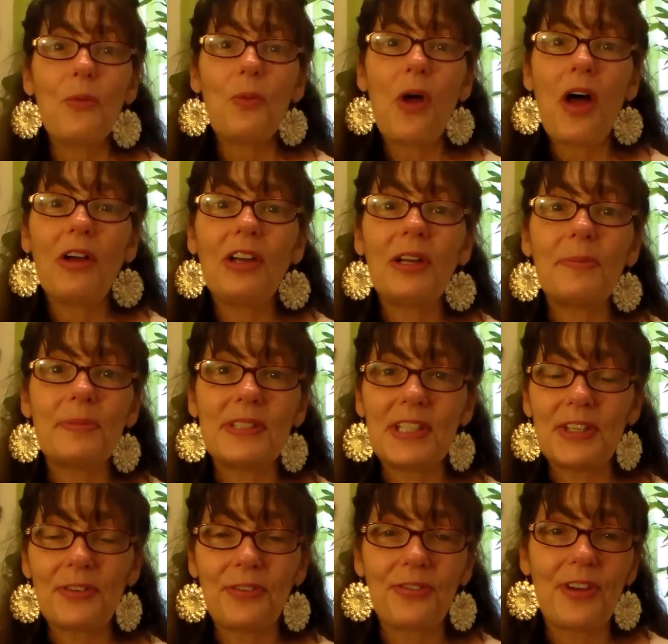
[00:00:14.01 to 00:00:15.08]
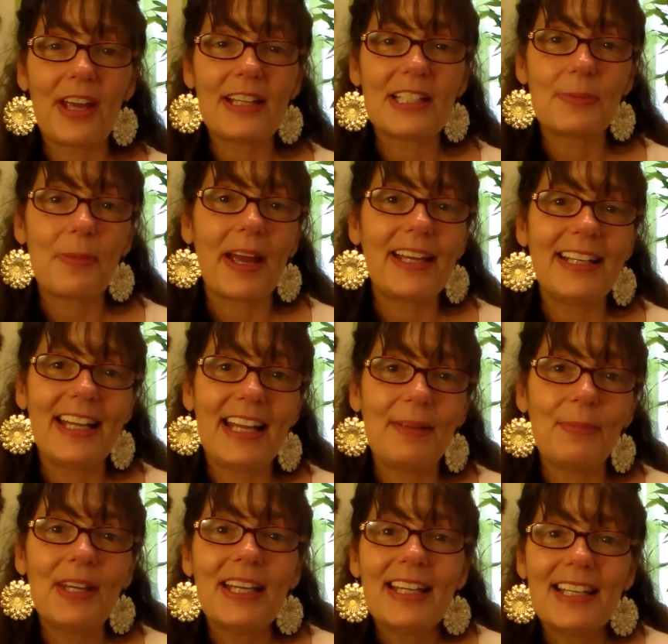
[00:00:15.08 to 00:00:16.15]
Welcome, dear friends. My
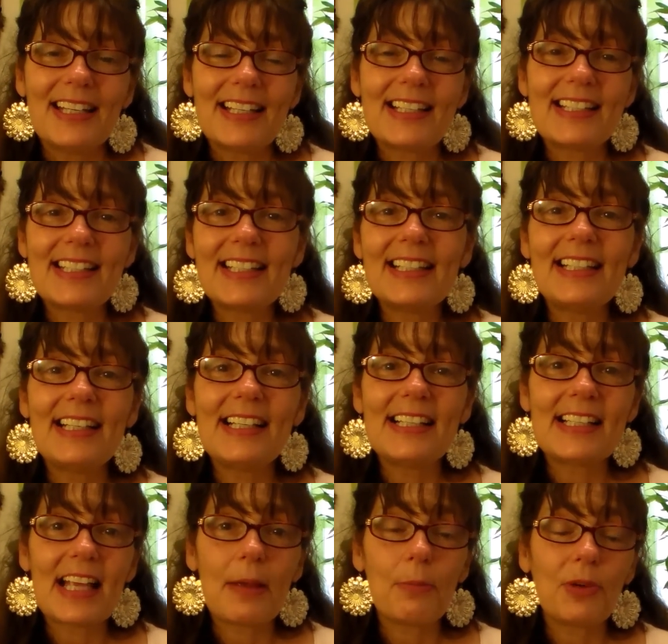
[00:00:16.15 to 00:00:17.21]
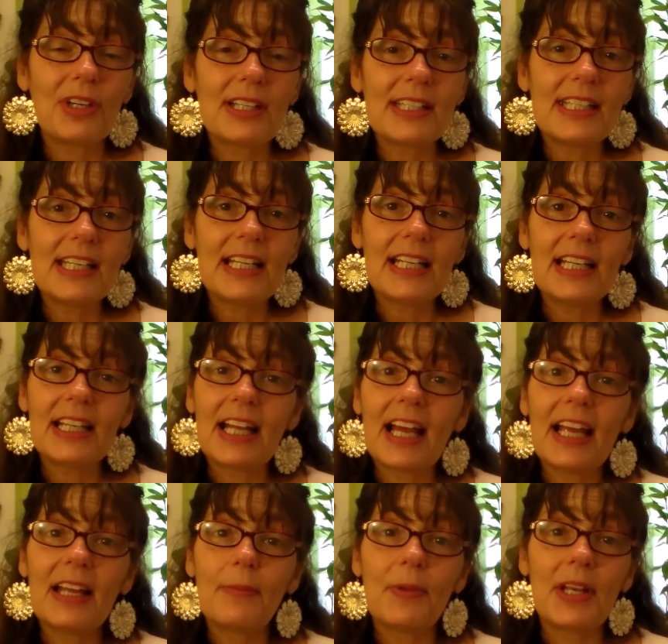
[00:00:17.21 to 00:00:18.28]
name is Cindy St. Martine, and
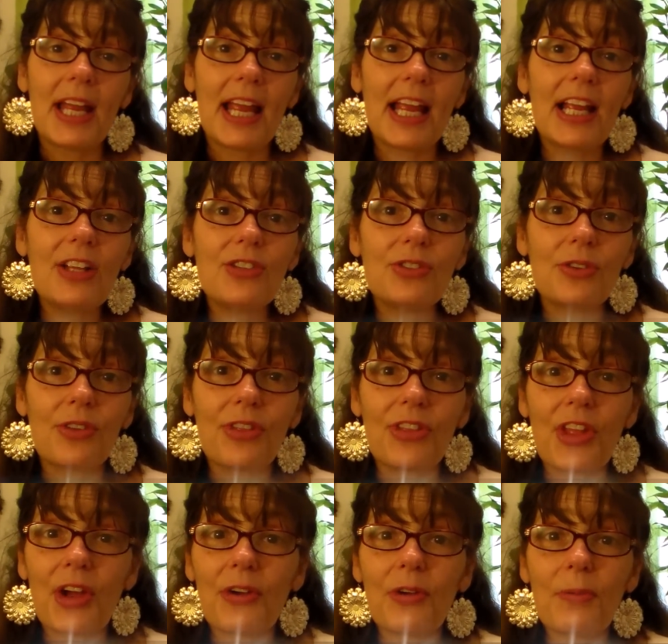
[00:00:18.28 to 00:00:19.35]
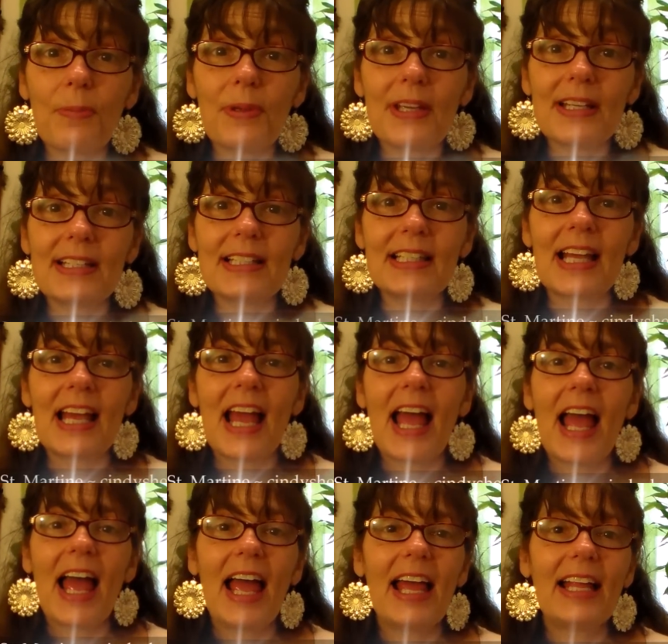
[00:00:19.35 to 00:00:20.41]
I am an angel therapist
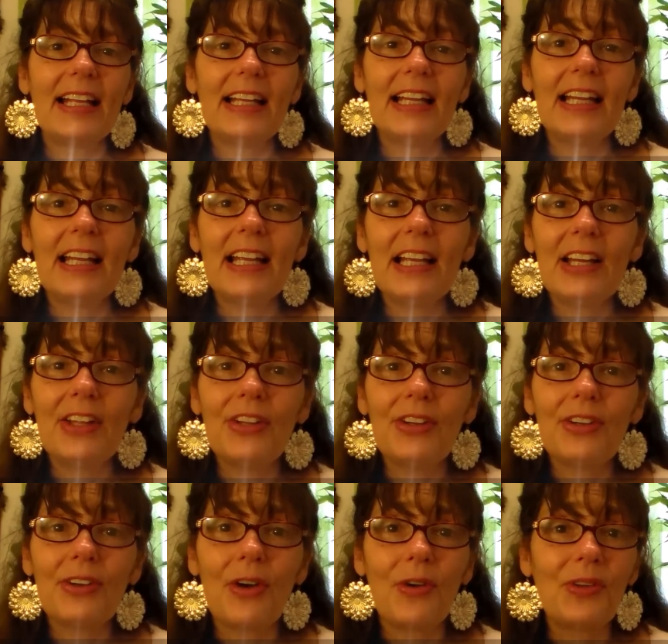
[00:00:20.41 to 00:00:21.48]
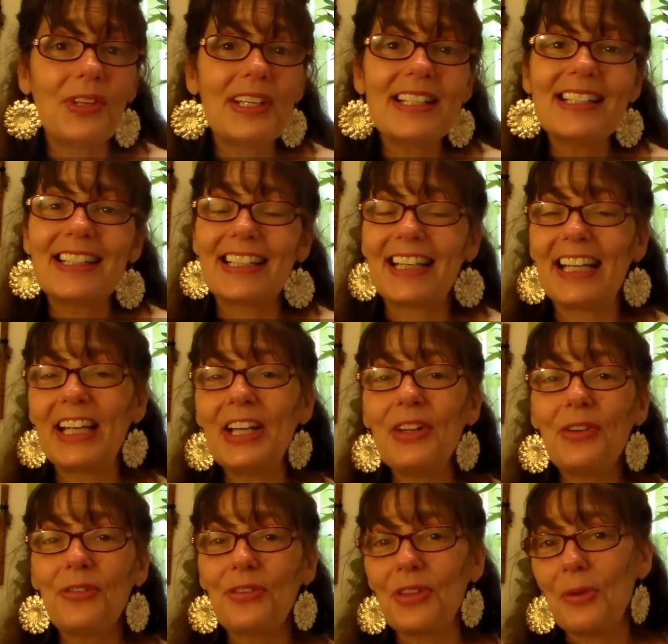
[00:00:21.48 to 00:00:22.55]
and healer, holistic
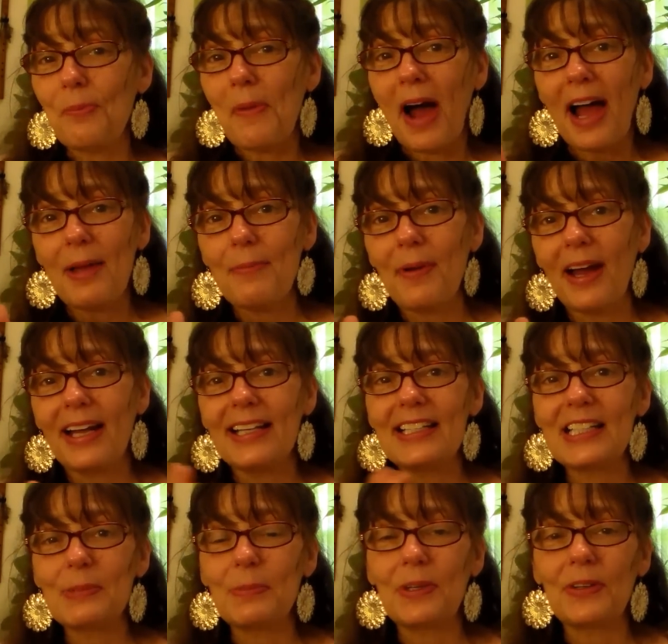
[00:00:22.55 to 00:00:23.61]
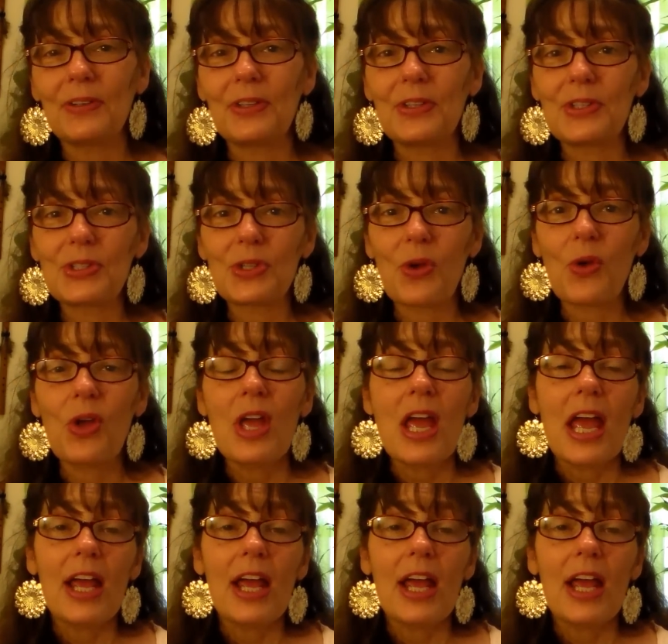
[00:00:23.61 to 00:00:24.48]
healer for the mind, body, spirit, and soul.